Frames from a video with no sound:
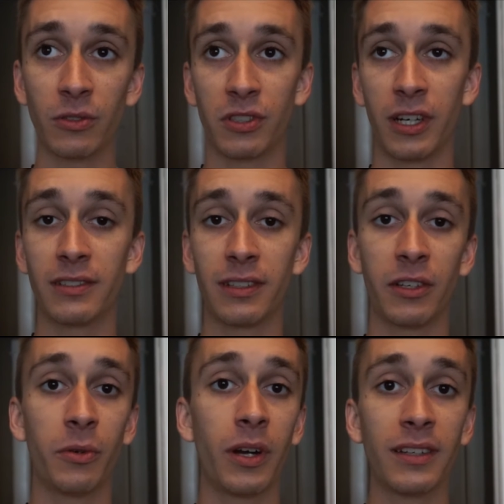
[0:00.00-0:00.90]
charts and
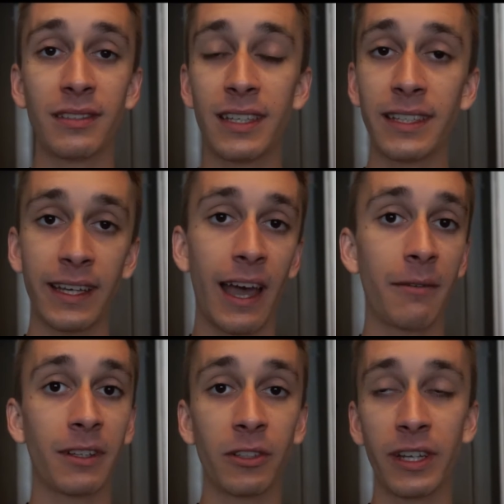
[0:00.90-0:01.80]
who are seeking
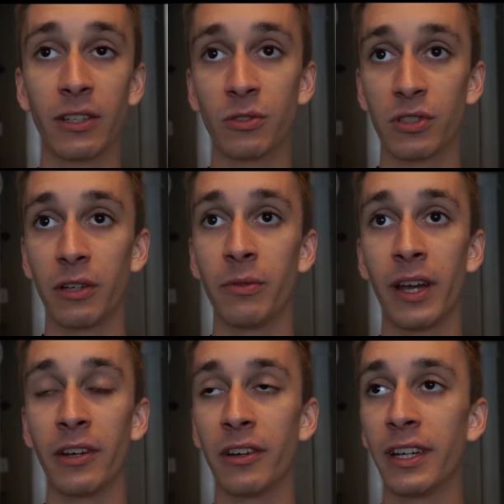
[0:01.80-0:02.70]
having their natal chart read,